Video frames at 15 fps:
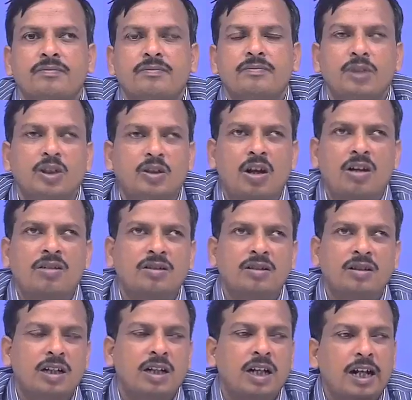Because
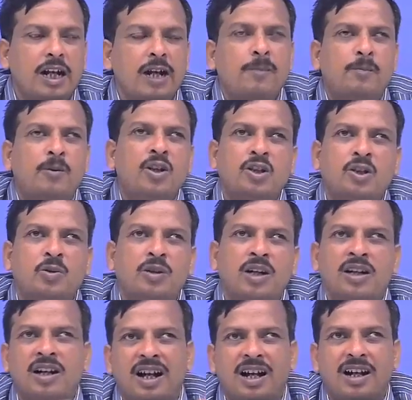every
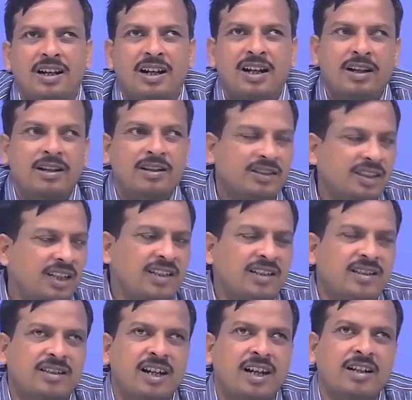student, since
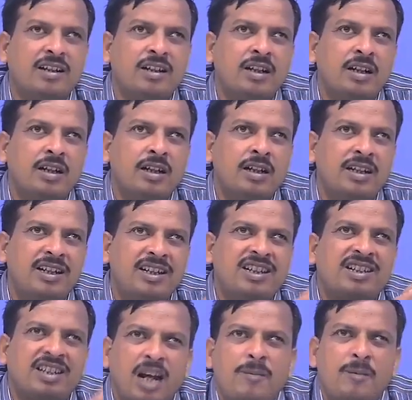that it is
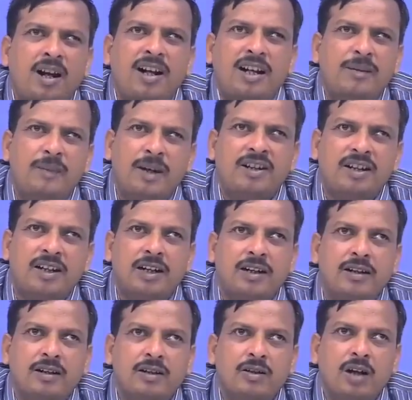a self learning
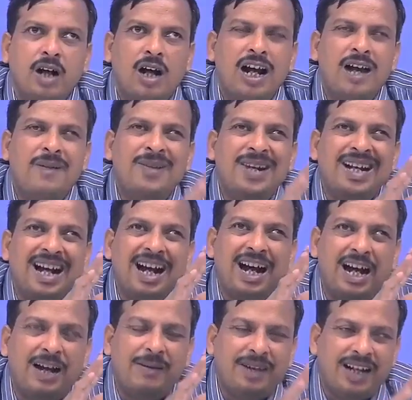material, I
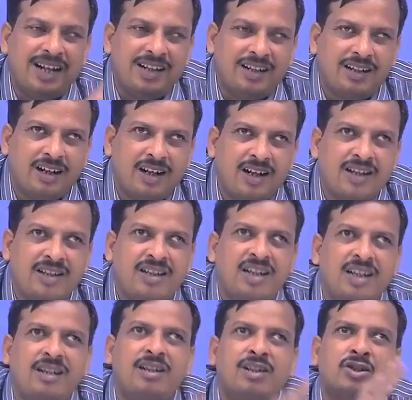am
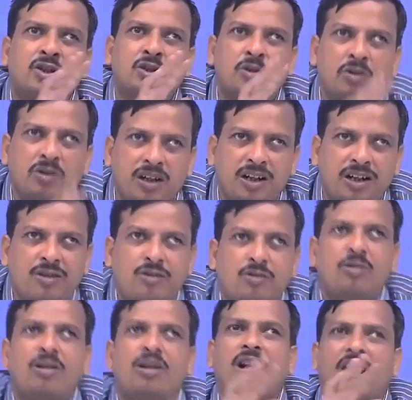encouraging the student to
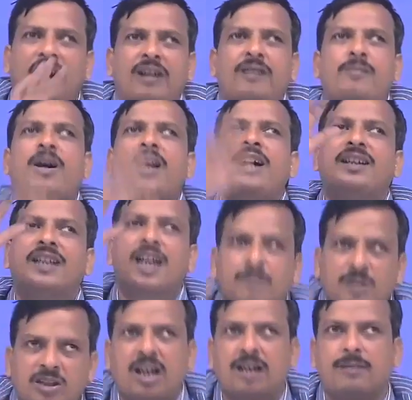learn by
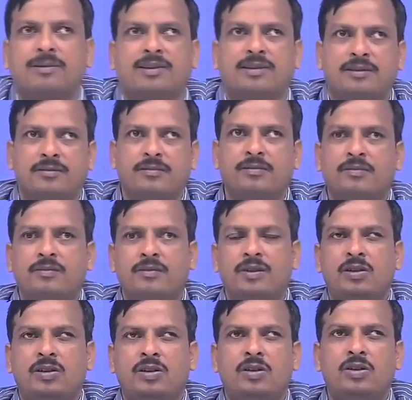themselves.
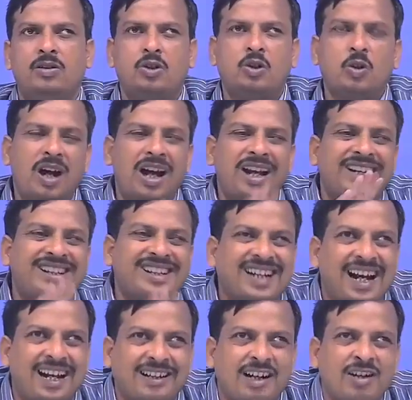So, I
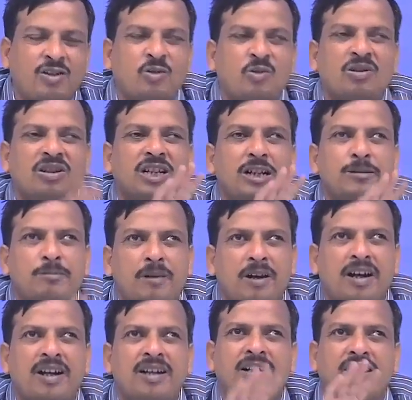scatter to
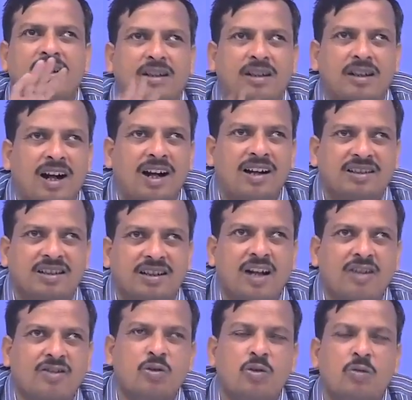different large
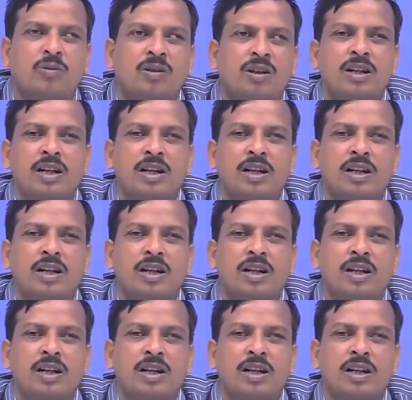classroom.